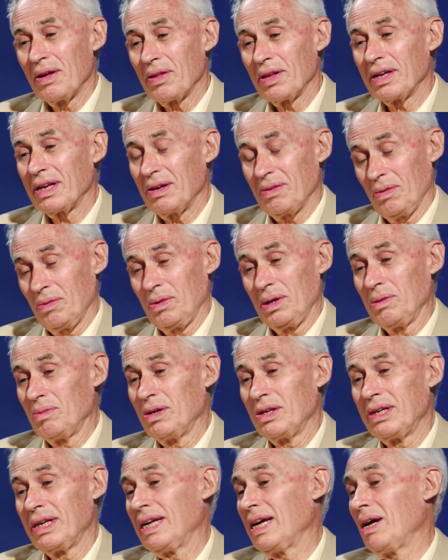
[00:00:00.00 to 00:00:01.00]
that we
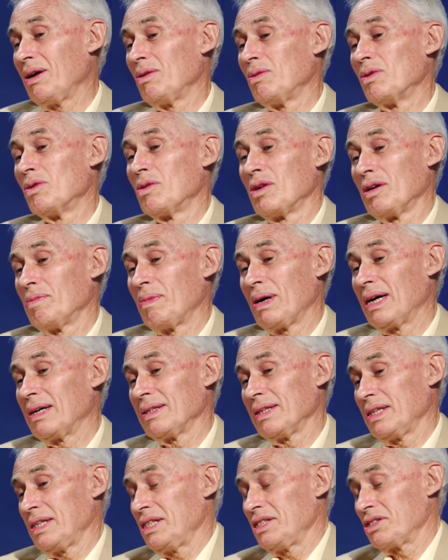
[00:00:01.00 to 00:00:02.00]
would know all
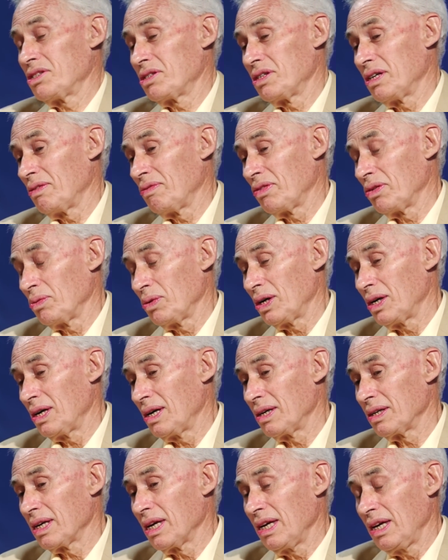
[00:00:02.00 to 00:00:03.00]
about the history of the
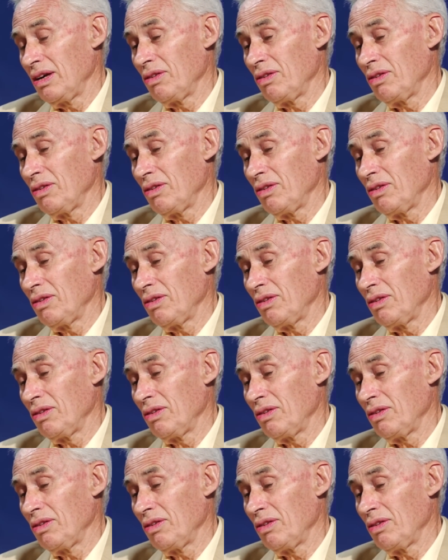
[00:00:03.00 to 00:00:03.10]
world